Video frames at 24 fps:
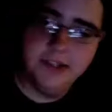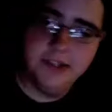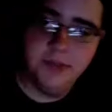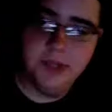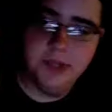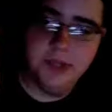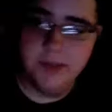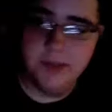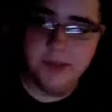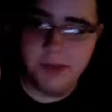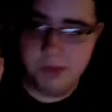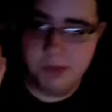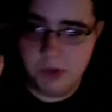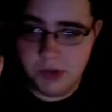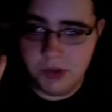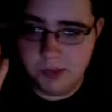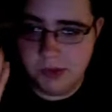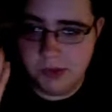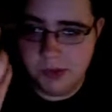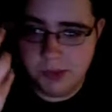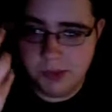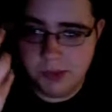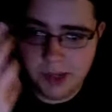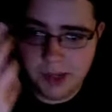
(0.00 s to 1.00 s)
are becoming more and
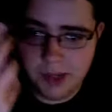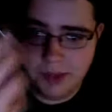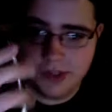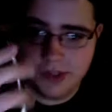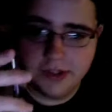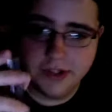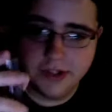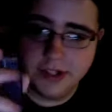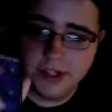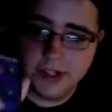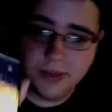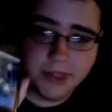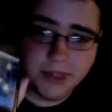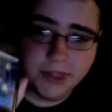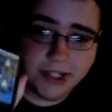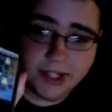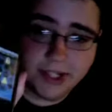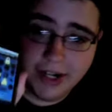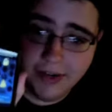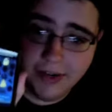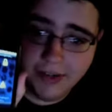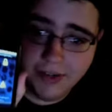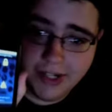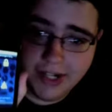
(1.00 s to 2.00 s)
more popular. It seems like
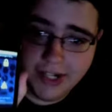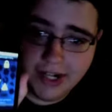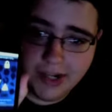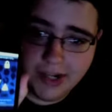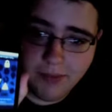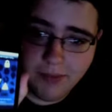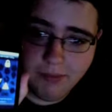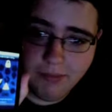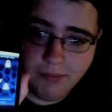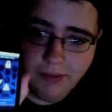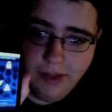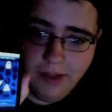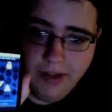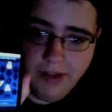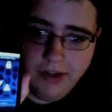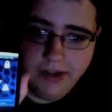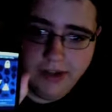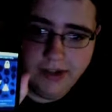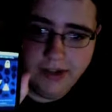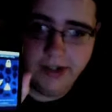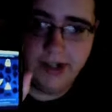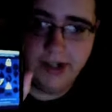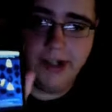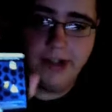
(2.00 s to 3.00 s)
every game
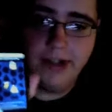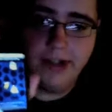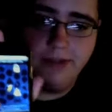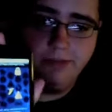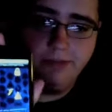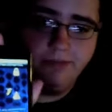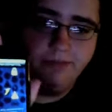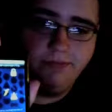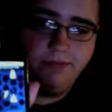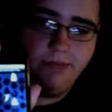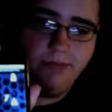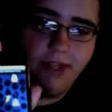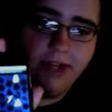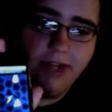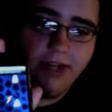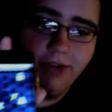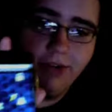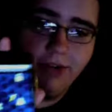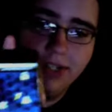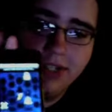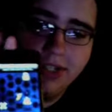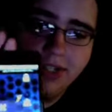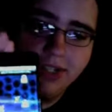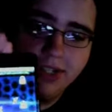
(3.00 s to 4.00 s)
and
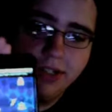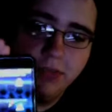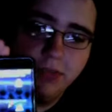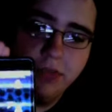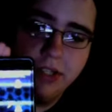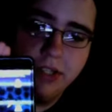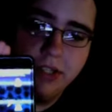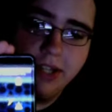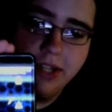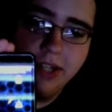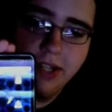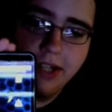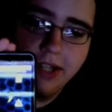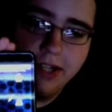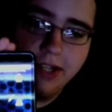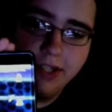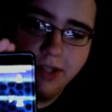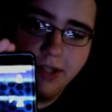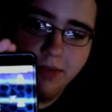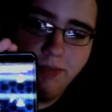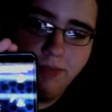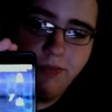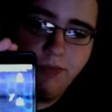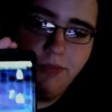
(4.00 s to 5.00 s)
every system is getting
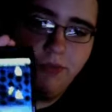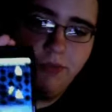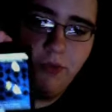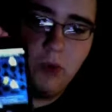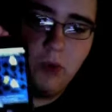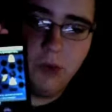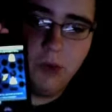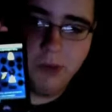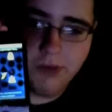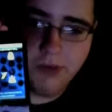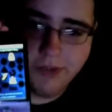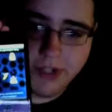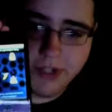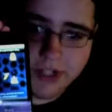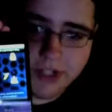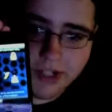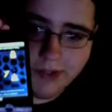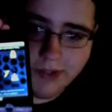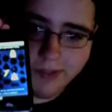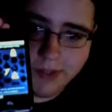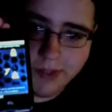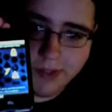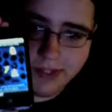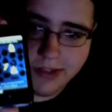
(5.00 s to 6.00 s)
some form of
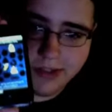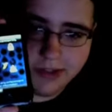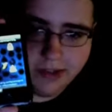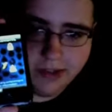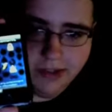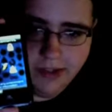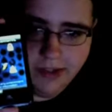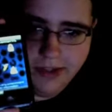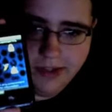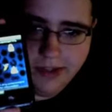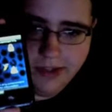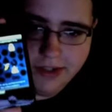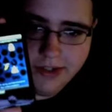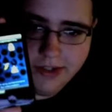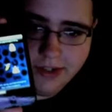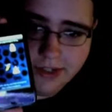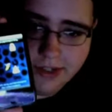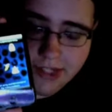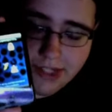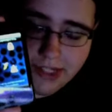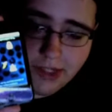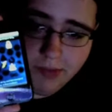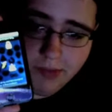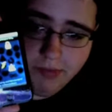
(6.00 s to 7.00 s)
achievements.
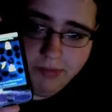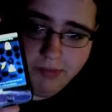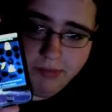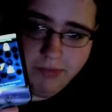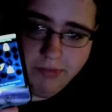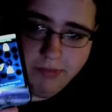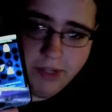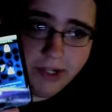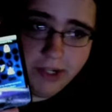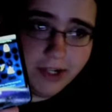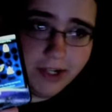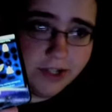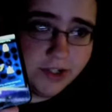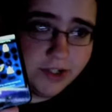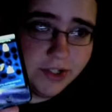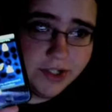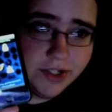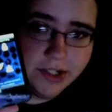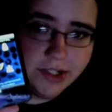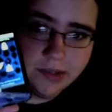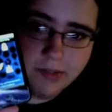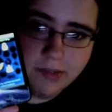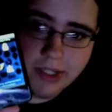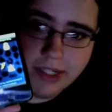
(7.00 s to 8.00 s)
Steam, like I just
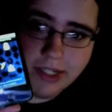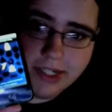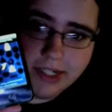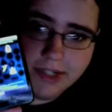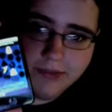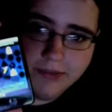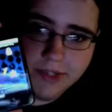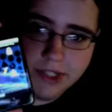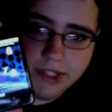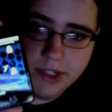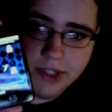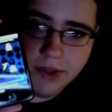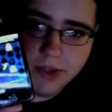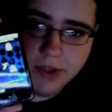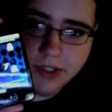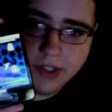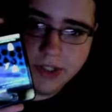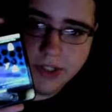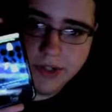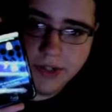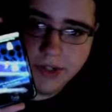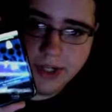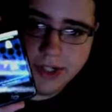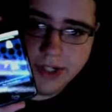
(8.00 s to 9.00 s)
said in my last video, is
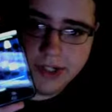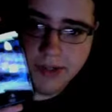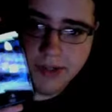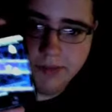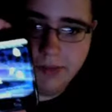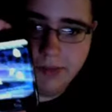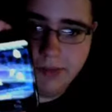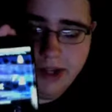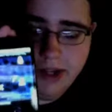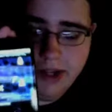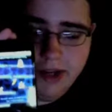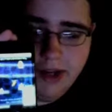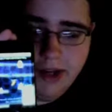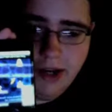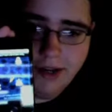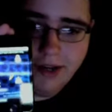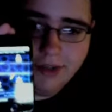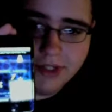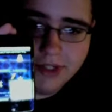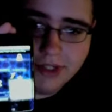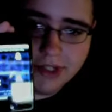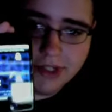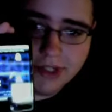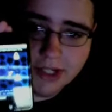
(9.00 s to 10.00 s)
integrating them.
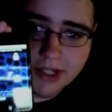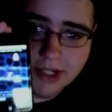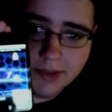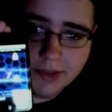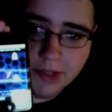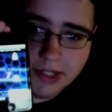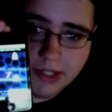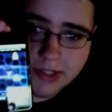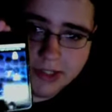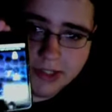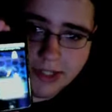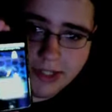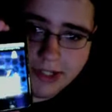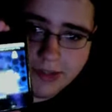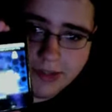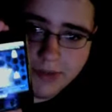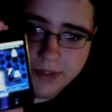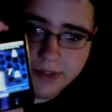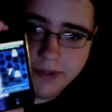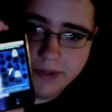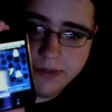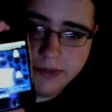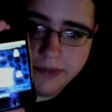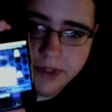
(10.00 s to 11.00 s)
Obviously, Xbox Live was
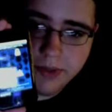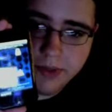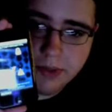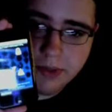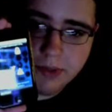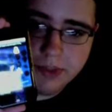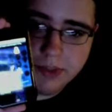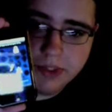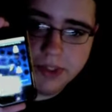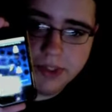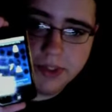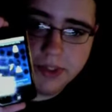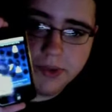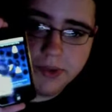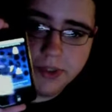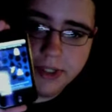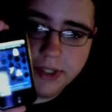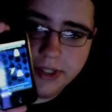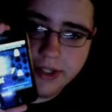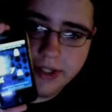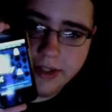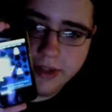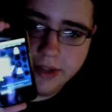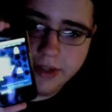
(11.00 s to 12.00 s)
the first people to do it,
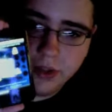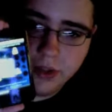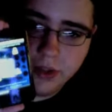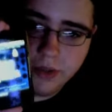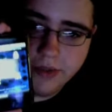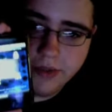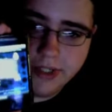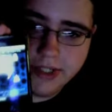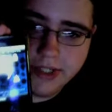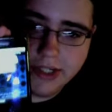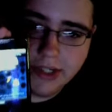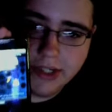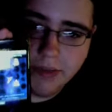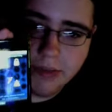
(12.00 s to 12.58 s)
and trophies on